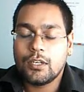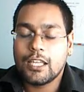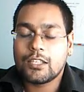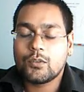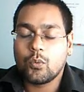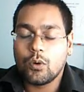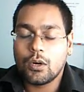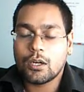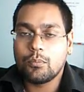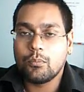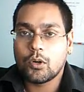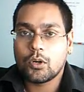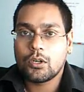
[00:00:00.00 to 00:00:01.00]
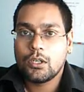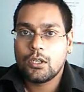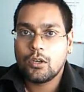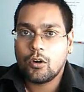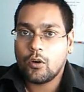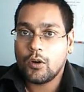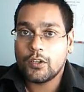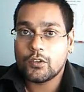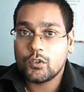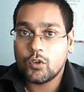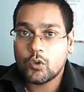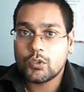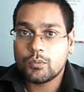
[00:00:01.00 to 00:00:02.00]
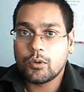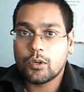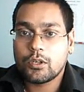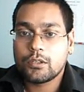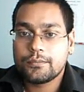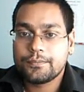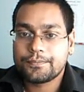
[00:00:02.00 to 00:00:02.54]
network book or his notebook.